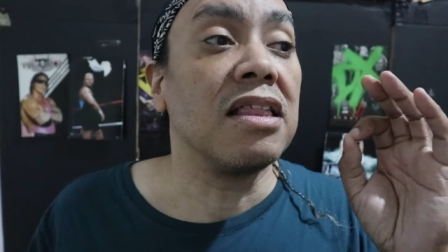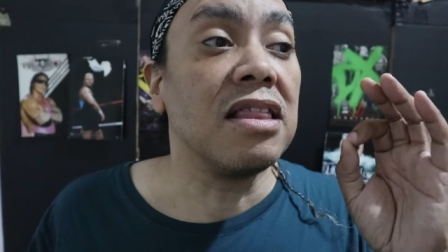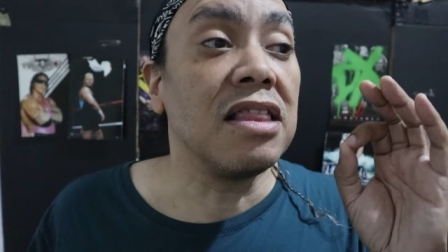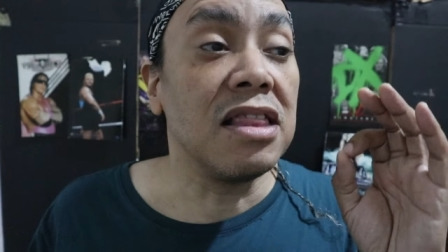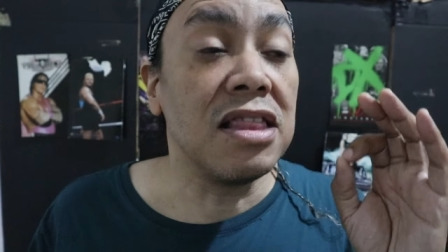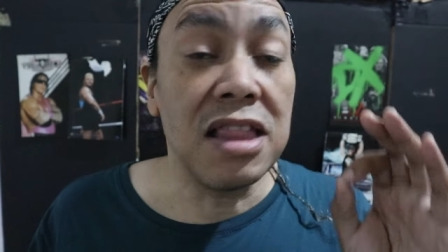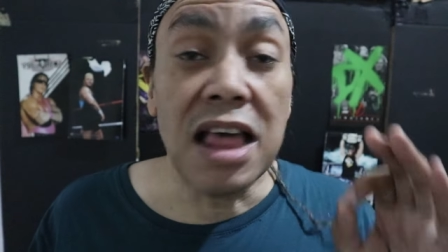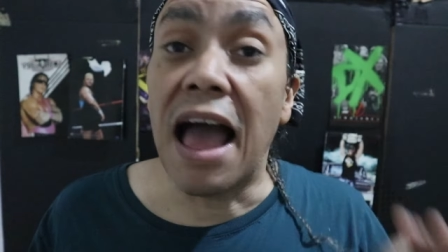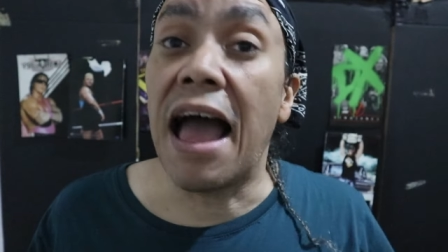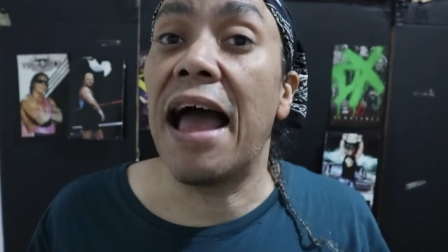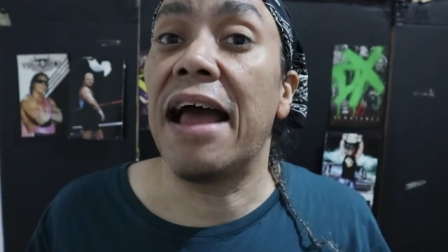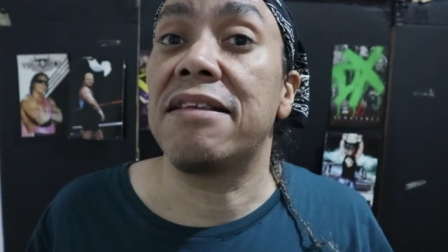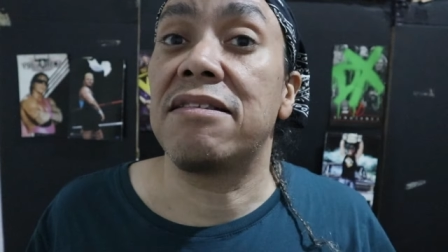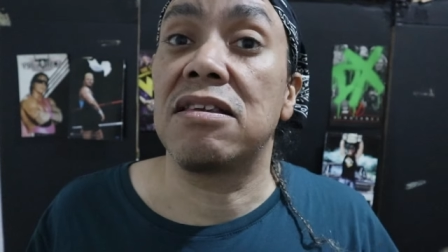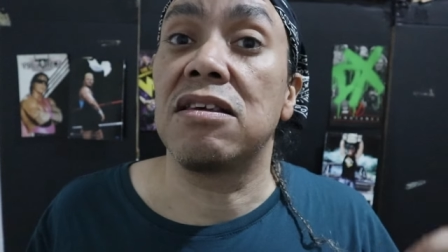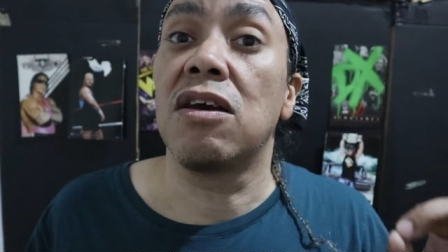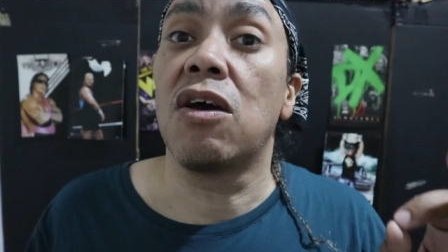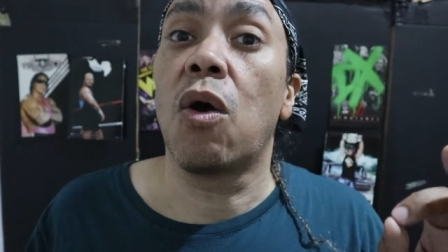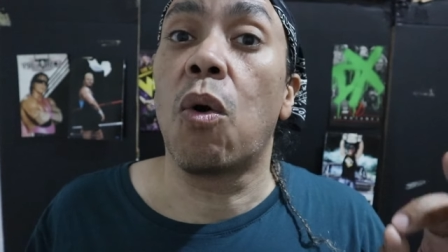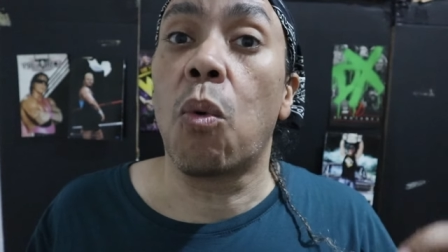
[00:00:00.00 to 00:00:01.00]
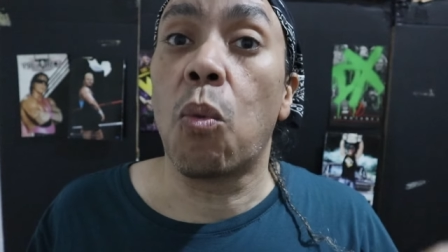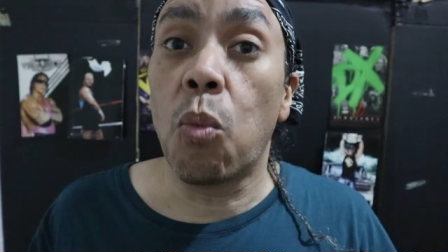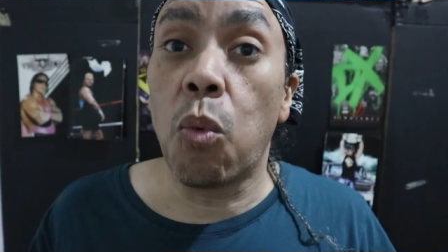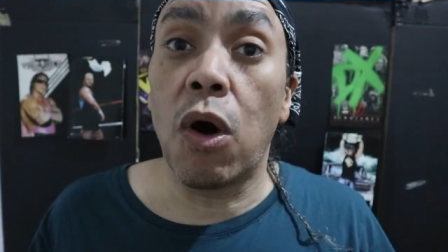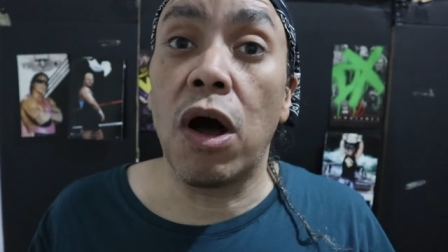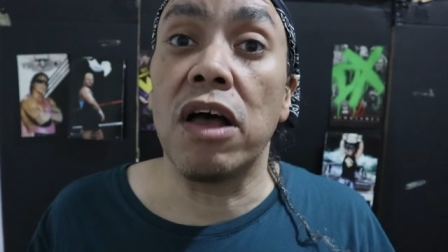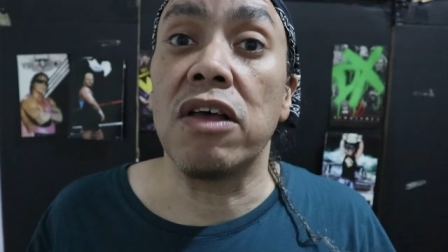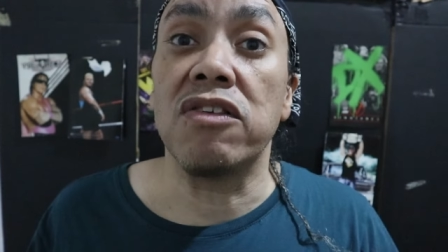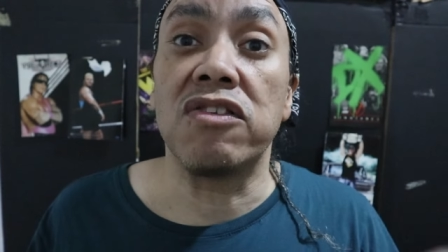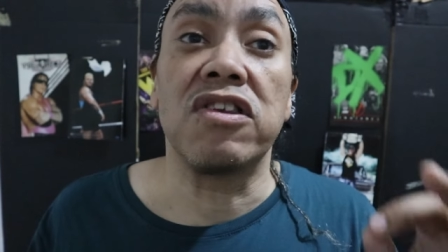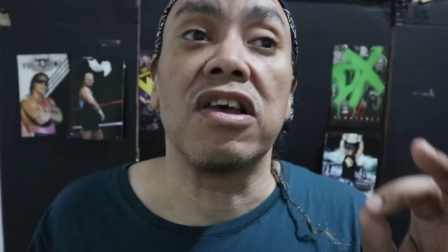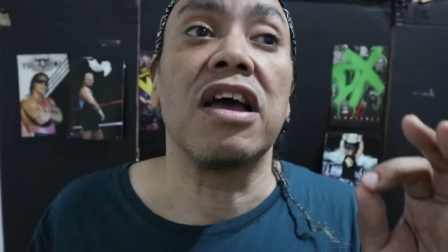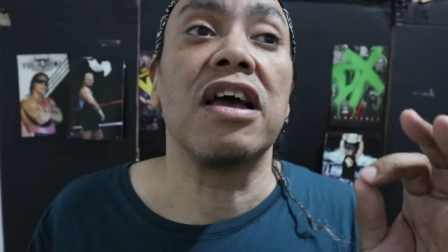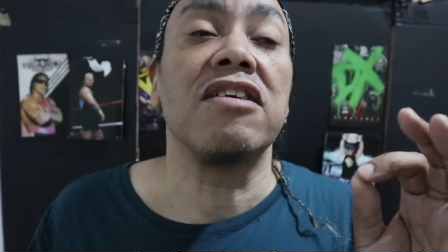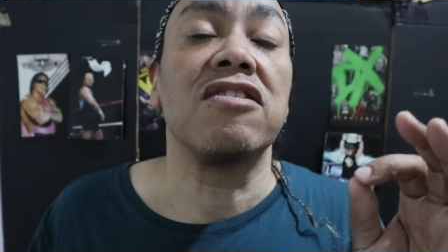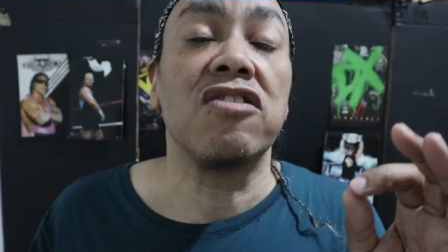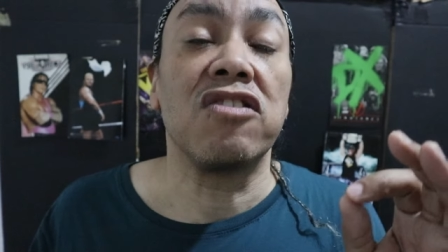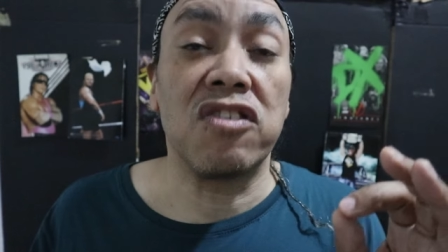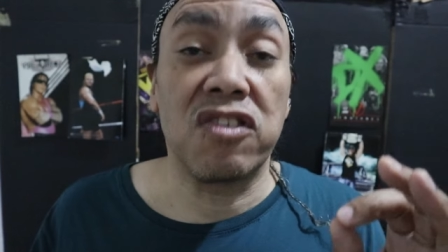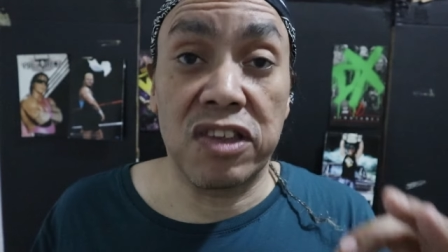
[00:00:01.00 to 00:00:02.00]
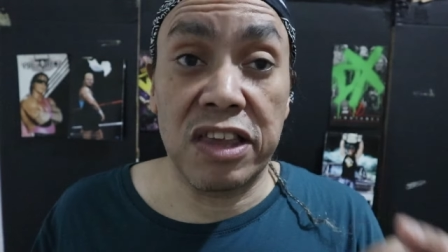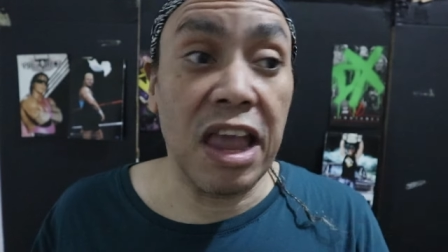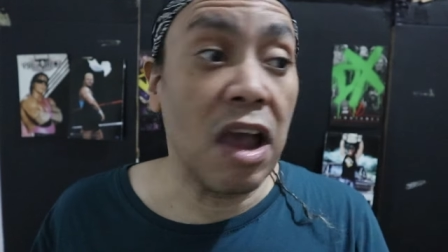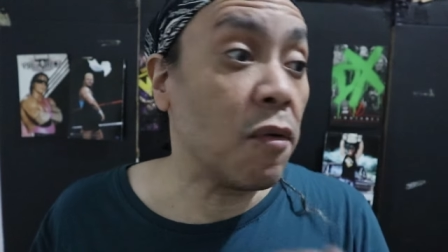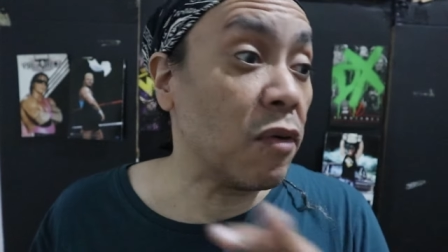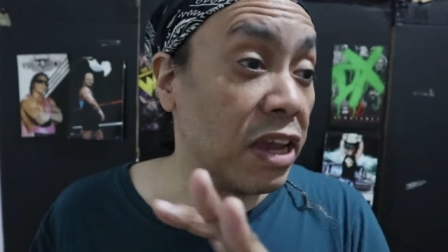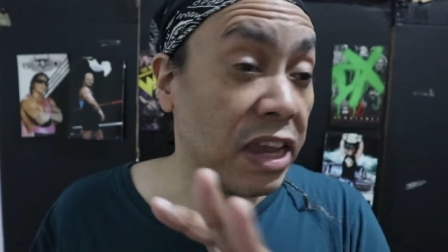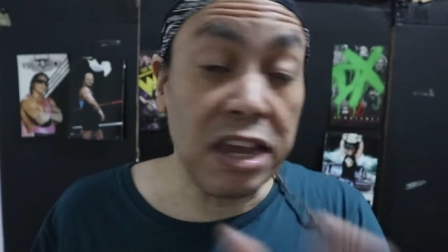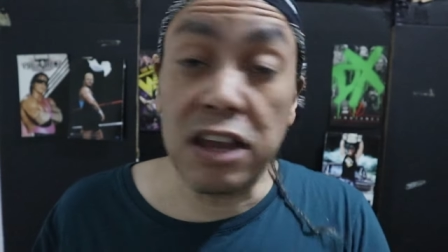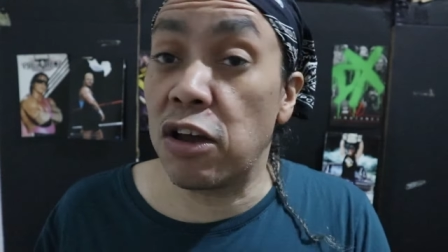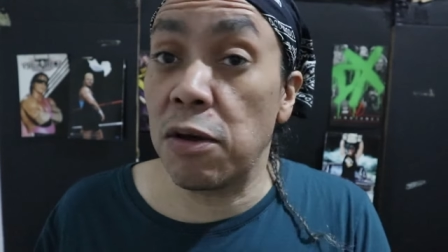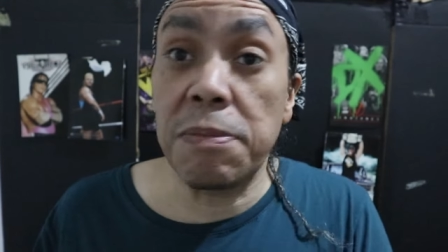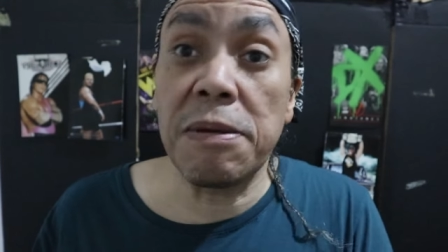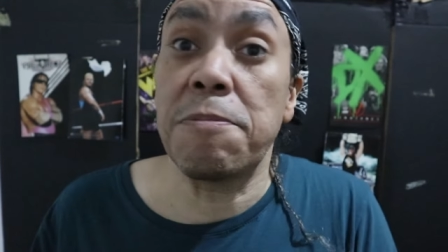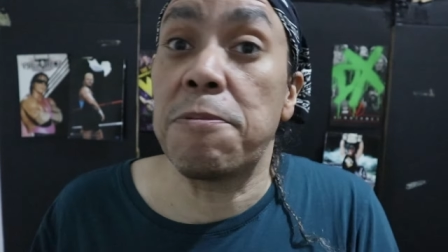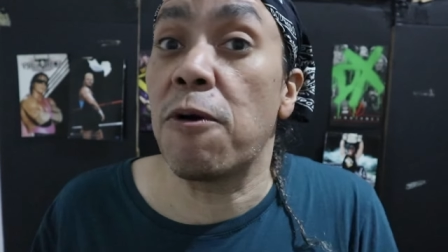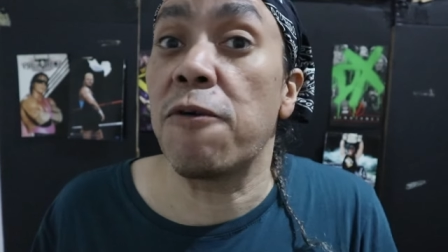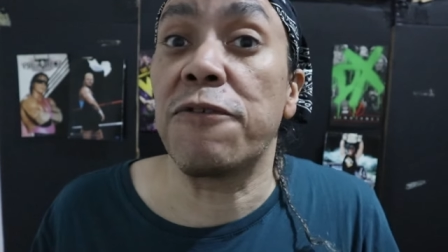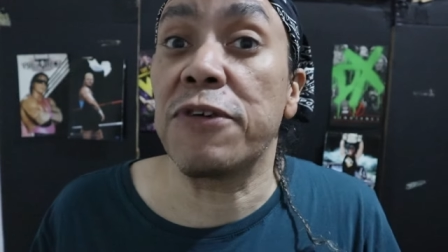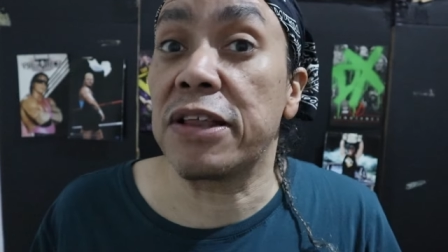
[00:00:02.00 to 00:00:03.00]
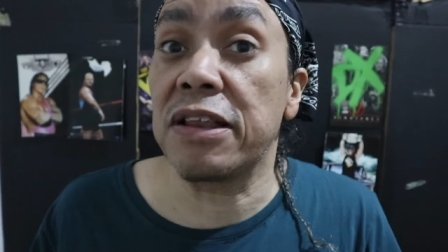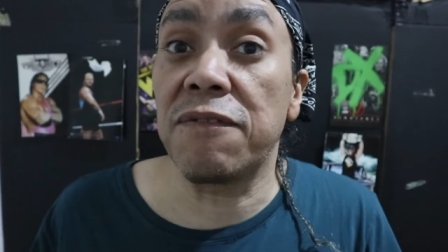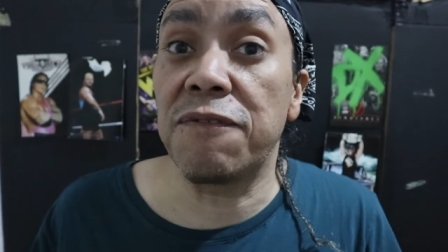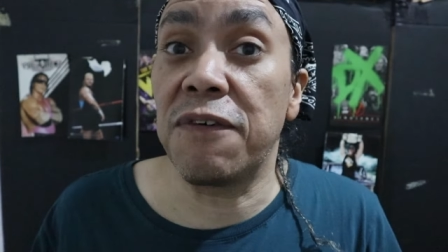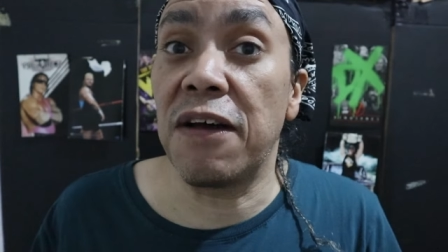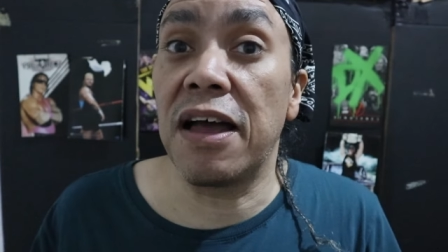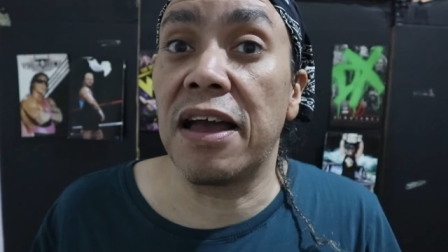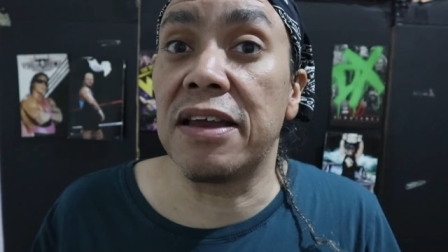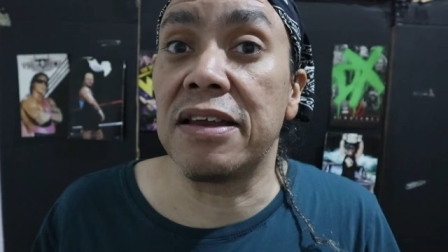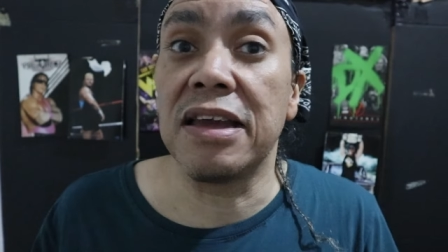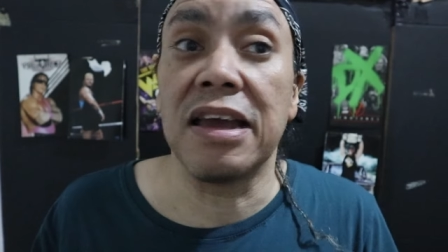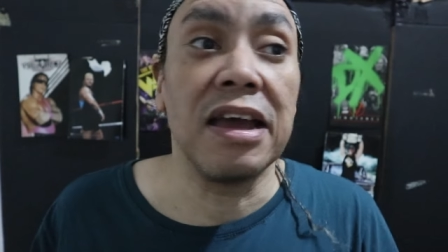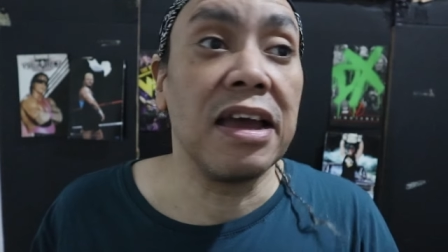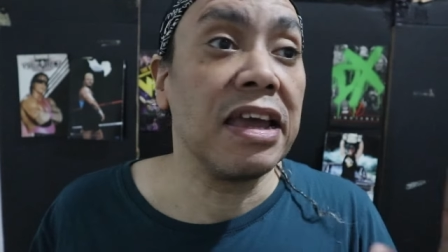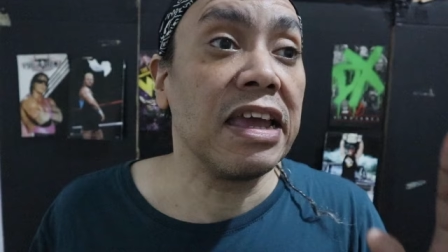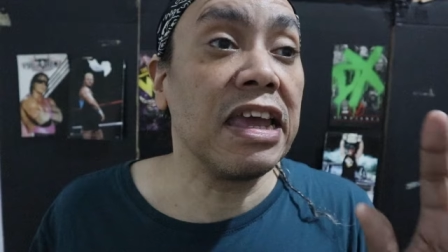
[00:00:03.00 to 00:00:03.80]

That was scary. He could be perfectly fine.